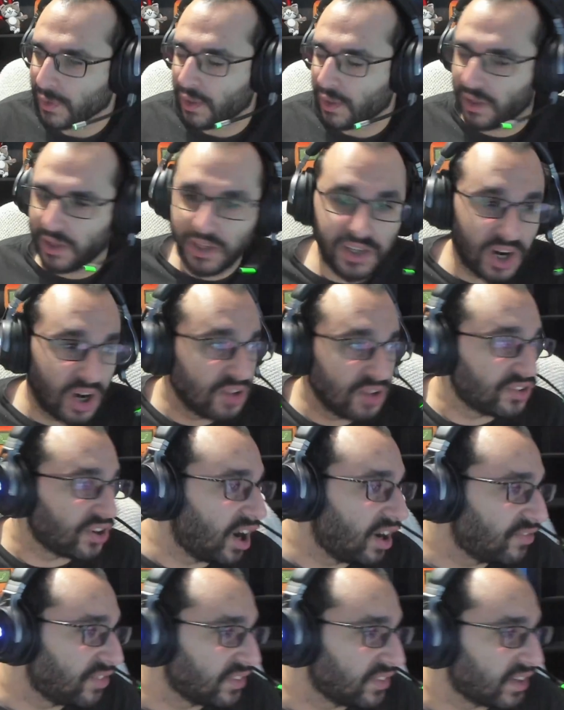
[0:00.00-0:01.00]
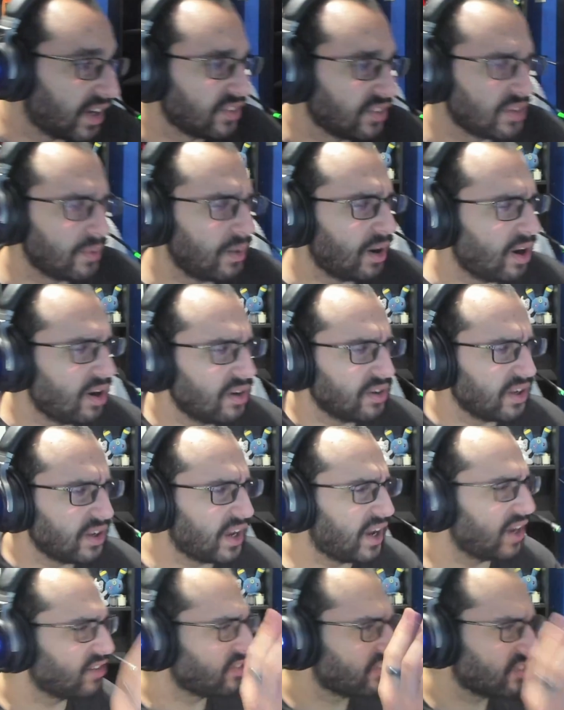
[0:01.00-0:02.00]
he goes off and tells them, "Oh
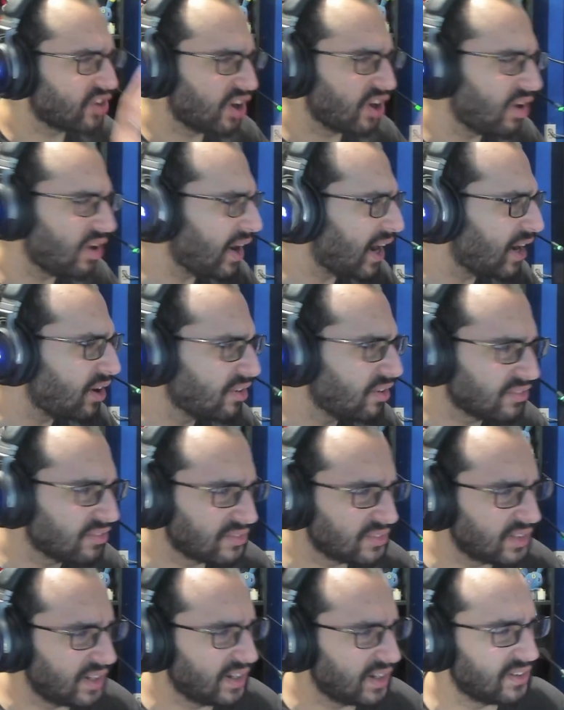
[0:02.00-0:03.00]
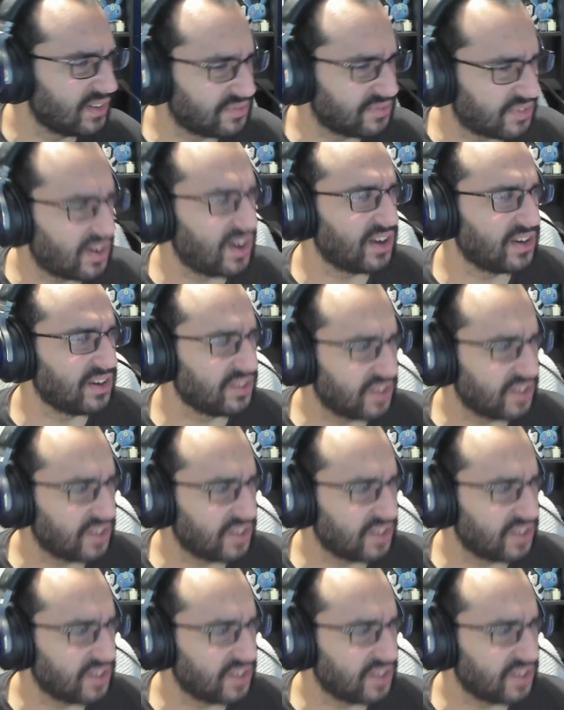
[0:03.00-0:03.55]
yeah, just go out, fun.